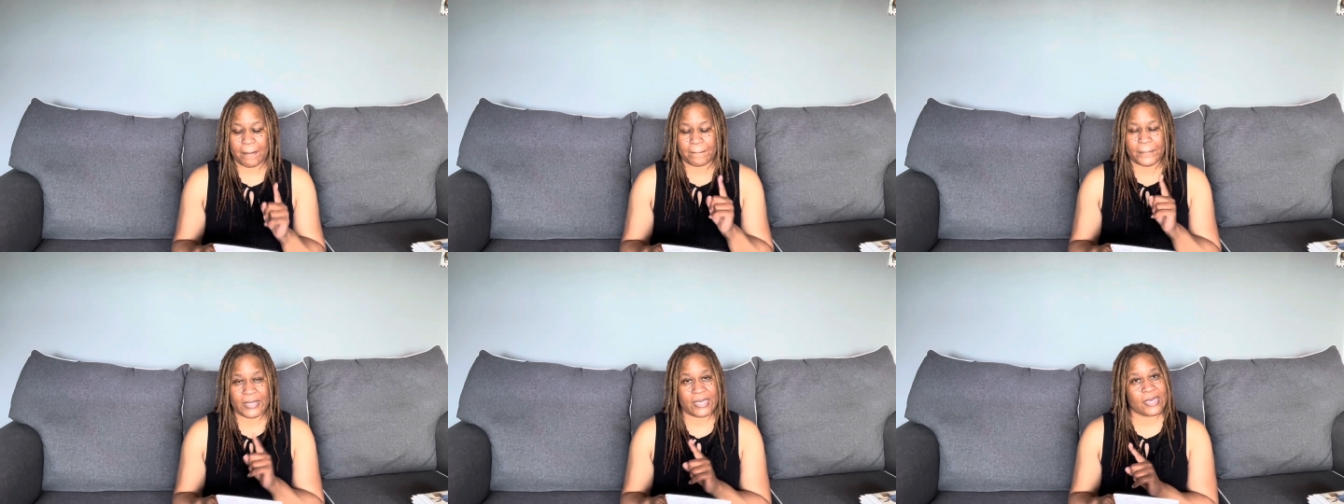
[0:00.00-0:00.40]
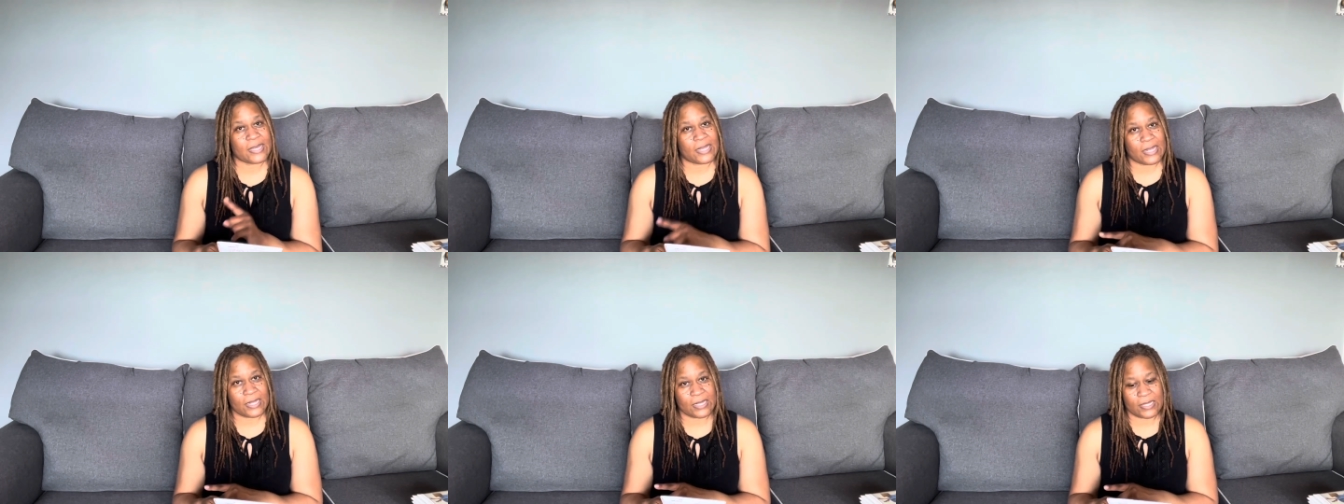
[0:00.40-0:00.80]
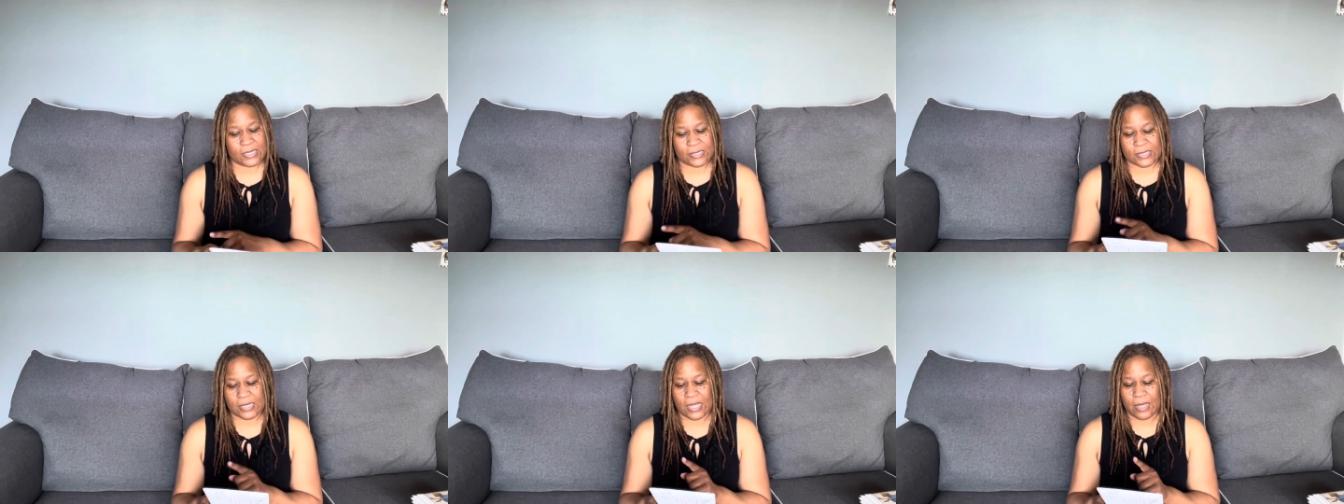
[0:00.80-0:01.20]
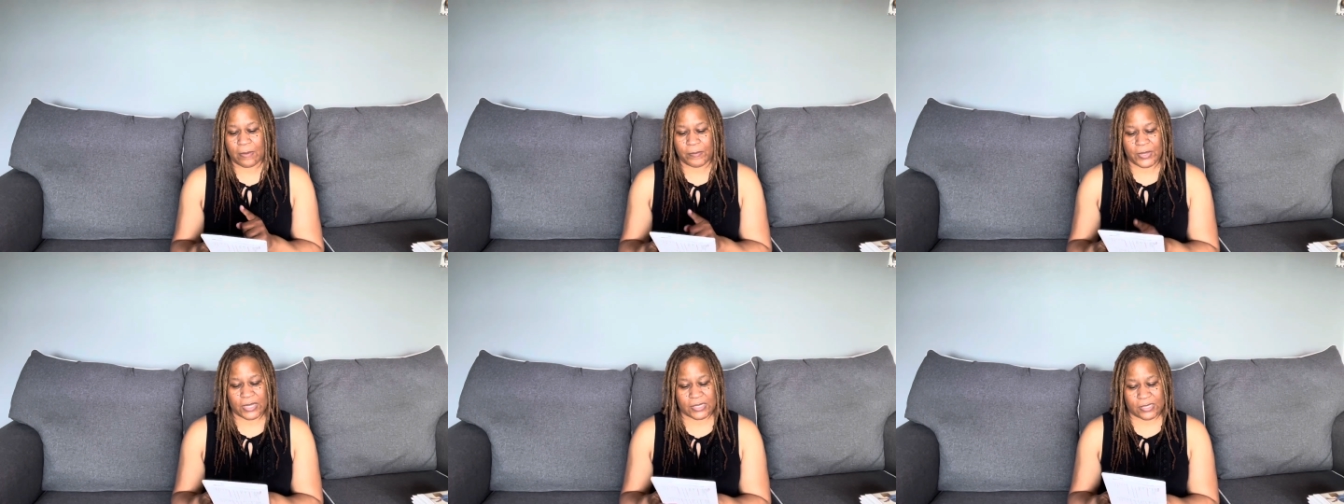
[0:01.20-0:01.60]
because
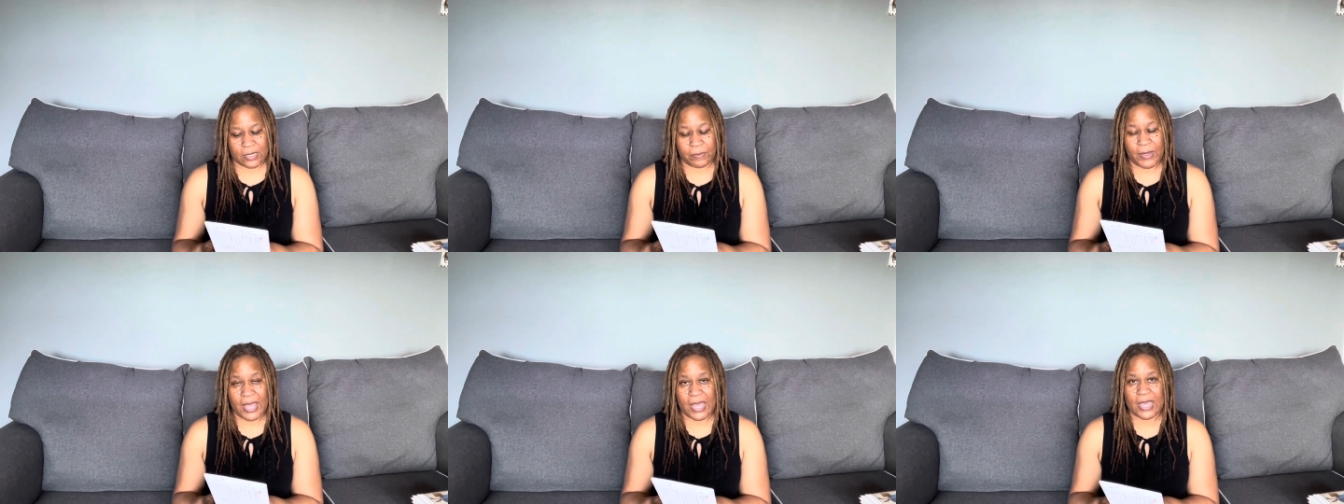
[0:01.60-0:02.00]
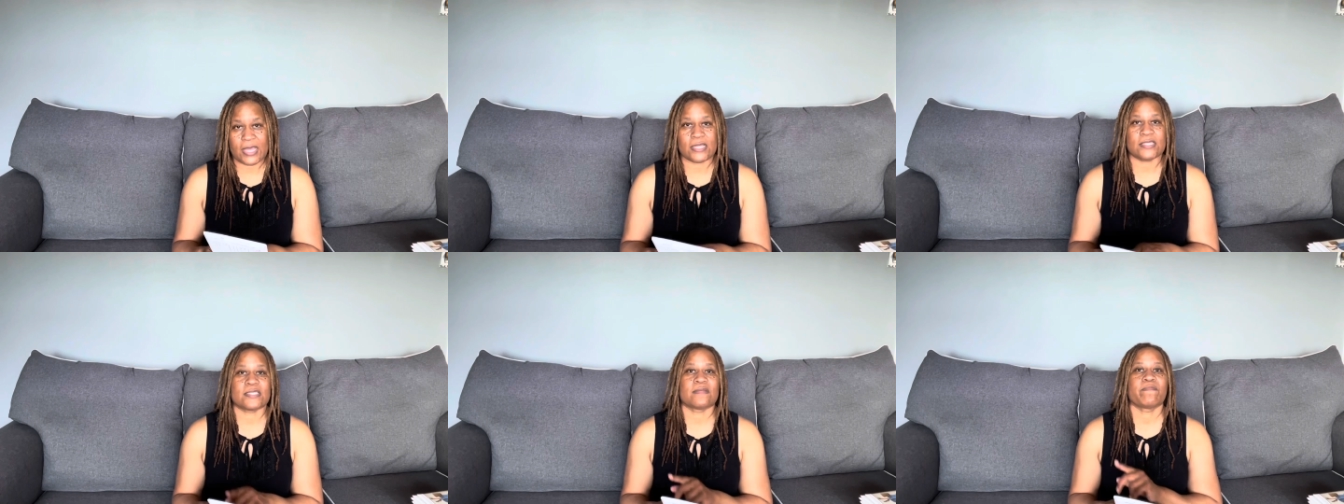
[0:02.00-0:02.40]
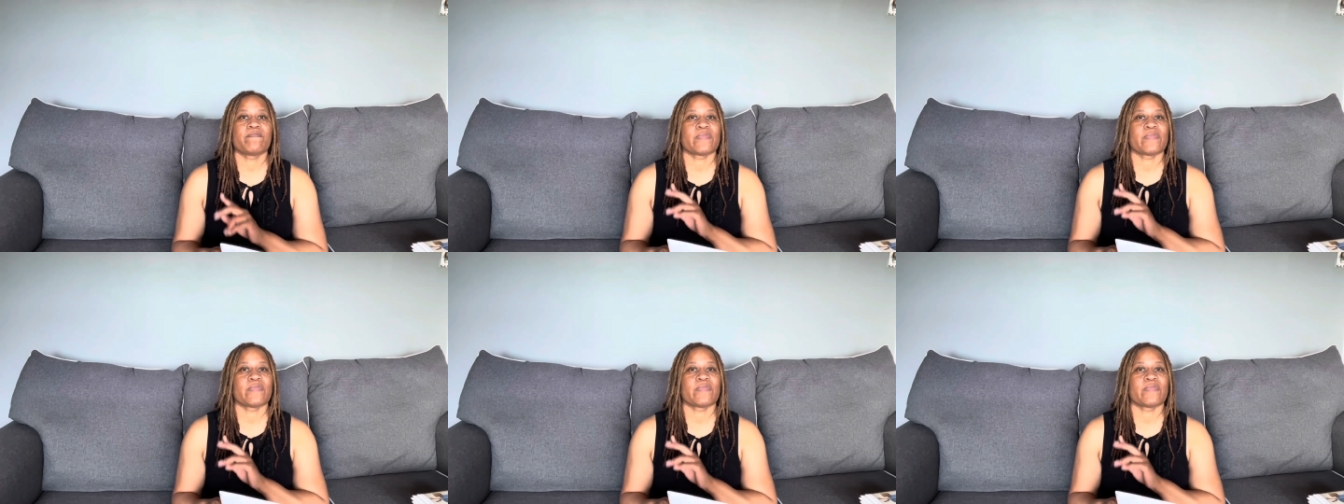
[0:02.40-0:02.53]
they're pants,